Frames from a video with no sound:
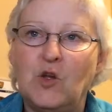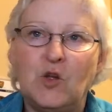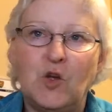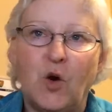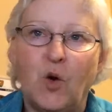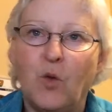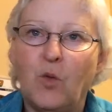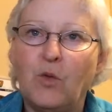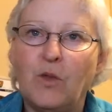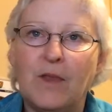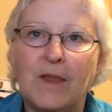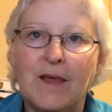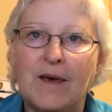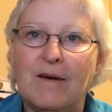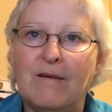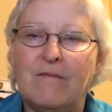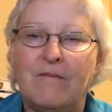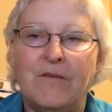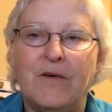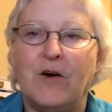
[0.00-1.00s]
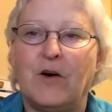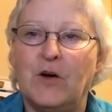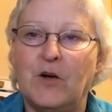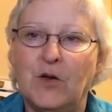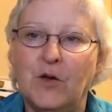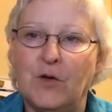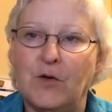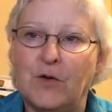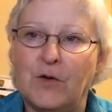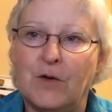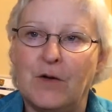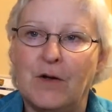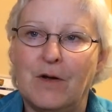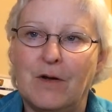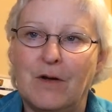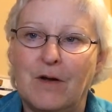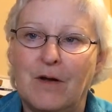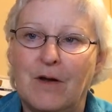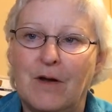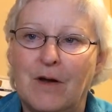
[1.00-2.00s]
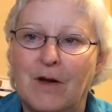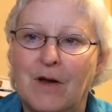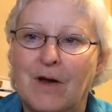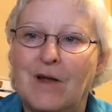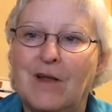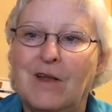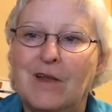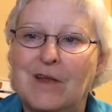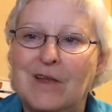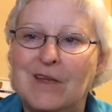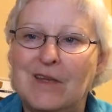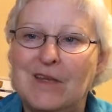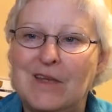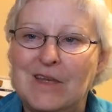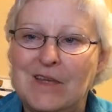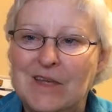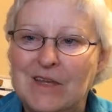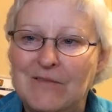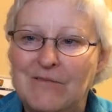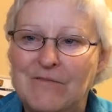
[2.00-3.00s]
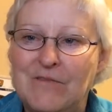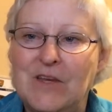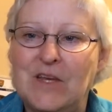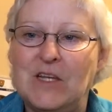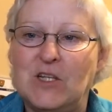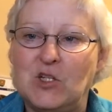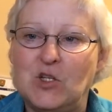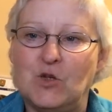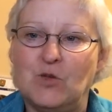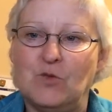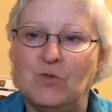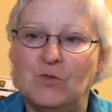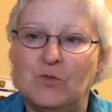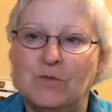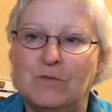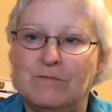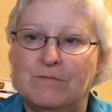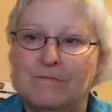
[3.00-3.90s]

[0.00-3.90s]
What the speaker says: Don't let failure defeat you.